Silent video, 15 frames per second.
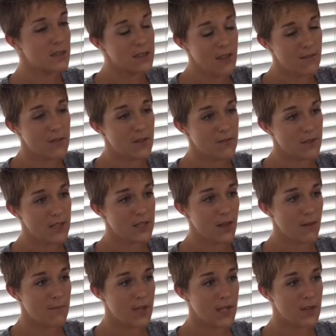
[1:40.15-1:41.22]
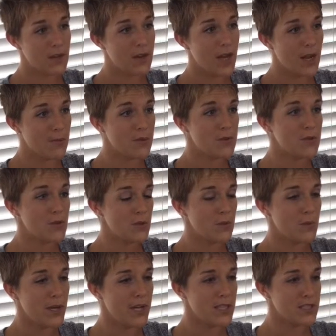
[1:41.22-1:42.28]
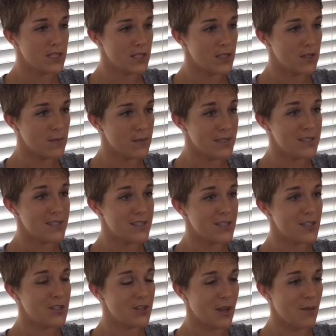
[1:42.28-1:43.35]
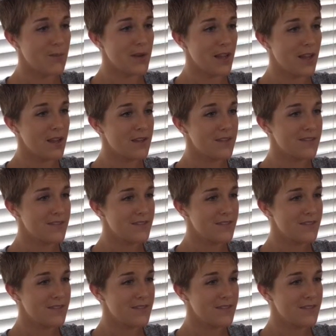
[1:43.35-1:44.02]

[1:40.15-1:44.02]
level of income that you're able to bring into your business and your company.